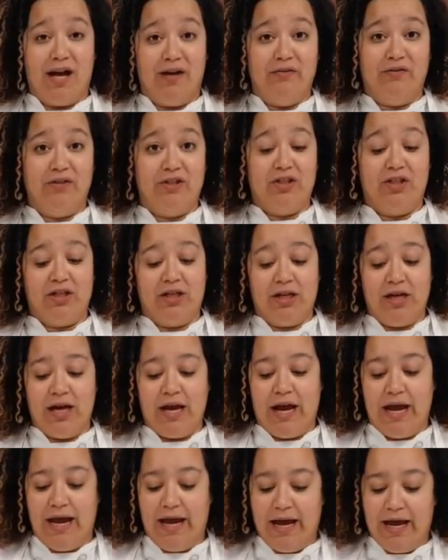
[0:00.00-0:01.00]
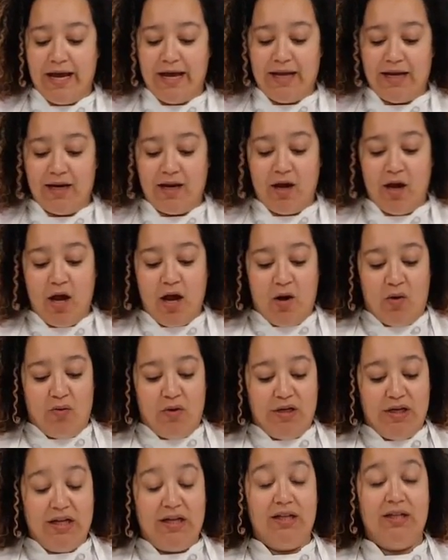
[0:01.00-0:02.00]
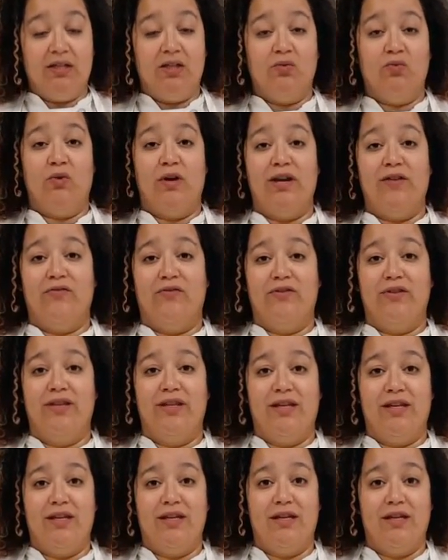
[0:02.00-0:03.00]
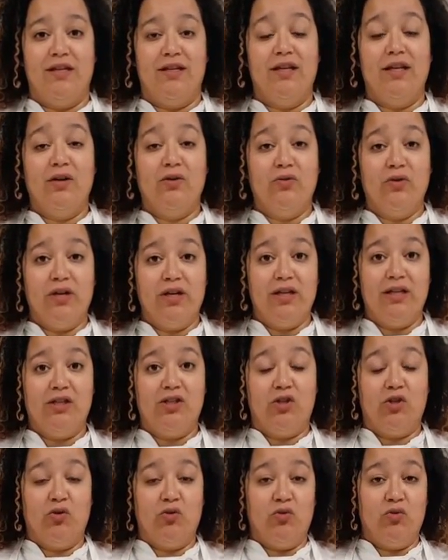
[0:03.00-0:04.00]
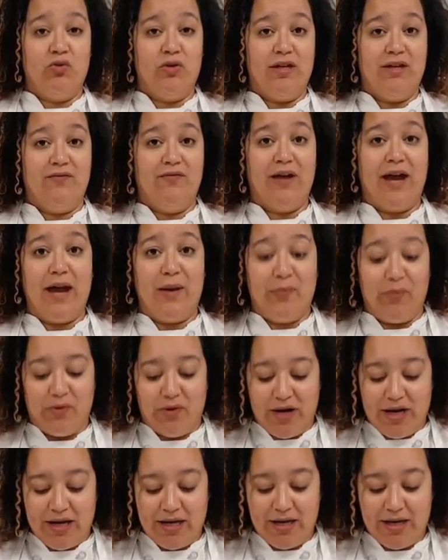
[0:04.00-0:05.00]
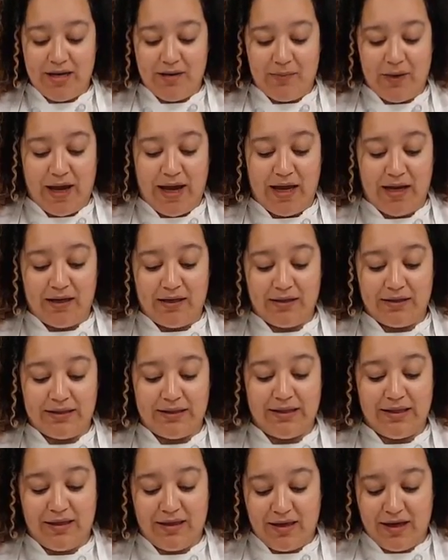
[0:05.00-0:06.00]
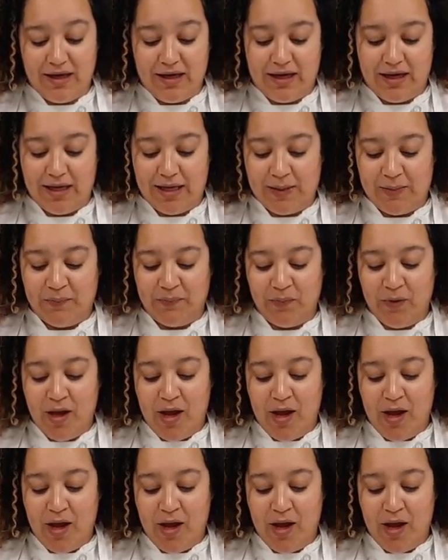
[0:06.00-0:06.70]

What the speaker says: confiture, and we needed to wait for the liquid to evaporate it and to thicken.